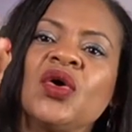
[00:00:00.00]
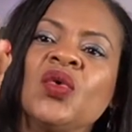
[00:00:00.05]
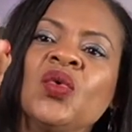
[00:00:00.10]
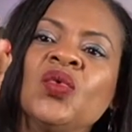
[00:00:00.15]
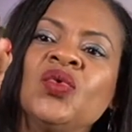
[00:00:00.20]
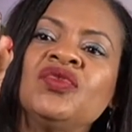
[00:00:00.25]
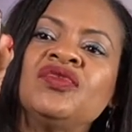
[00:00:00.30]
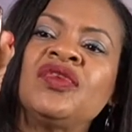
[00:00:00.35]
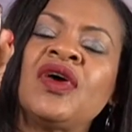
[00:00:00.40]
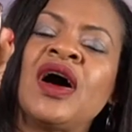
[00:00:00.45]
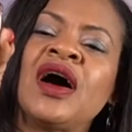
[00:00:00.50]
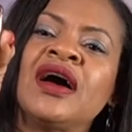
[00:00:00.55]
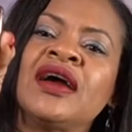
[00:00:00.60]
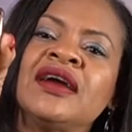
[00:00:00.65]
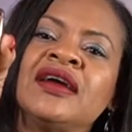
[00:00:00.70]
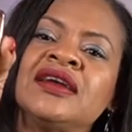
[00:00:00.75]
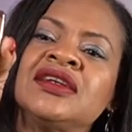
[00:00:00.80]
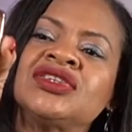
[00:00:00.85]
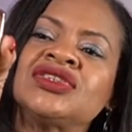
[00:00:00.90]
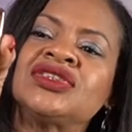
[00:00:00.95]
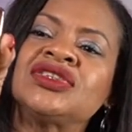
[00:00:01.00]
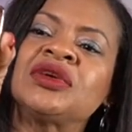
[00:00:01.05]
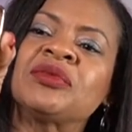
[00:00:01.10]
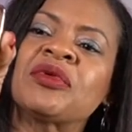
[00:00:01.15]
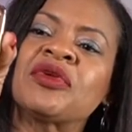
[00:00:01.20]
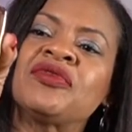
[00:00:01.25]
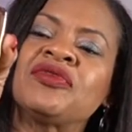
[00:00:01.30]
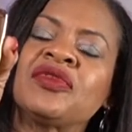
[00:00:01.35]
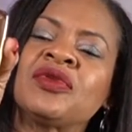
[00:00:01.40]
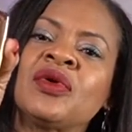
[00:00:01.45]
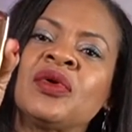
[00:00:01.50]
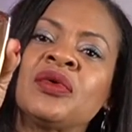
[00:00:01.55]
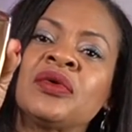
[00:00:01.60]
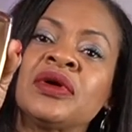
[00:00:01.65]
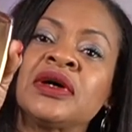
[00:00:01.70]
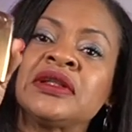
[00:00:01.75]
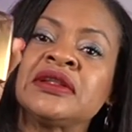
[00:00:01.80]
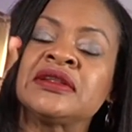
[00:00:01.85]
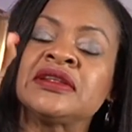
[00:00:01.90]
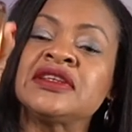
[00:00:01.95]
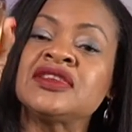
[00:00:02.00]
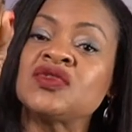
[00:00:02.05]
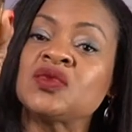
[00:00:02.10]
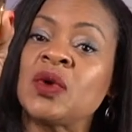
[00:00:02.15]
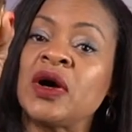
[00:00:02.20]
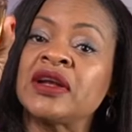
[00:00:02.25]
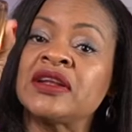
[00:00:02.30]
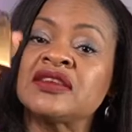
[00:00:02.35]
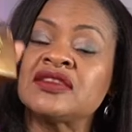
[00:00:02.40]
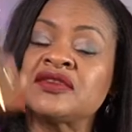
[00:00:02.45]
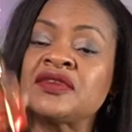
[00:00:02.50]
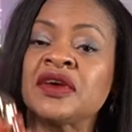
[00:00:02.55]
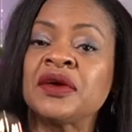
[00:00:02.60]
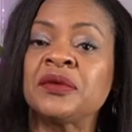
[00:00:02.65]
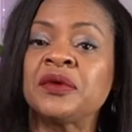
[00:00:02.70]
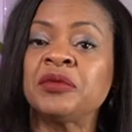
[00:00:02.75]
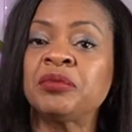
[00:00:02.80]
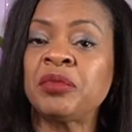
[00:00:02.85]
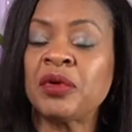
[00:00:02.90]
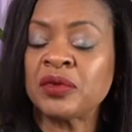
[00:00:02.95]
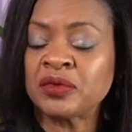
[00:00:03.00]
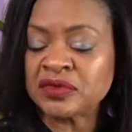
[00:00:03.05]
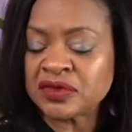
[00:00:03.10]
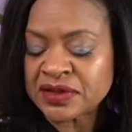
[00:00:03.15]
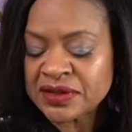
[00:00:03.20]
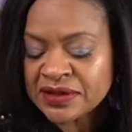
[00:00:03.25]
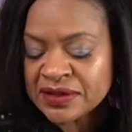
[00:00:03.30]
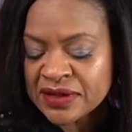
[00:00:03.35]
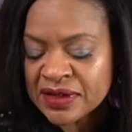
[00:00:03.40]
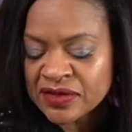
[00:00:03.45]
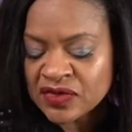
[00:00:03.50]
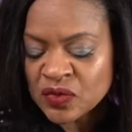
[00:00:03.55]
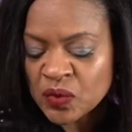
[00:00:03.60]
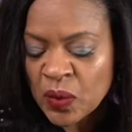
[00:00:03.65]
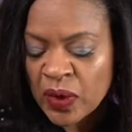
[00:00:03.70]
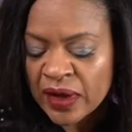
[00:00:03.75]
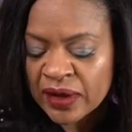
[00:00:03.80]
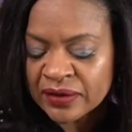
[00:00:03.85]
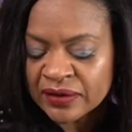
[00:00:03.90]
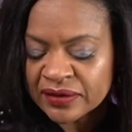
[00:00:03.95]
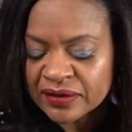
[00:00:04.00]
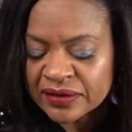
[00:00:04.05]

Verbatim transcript: Uvar, a Chypre floral. This one is very potent as well.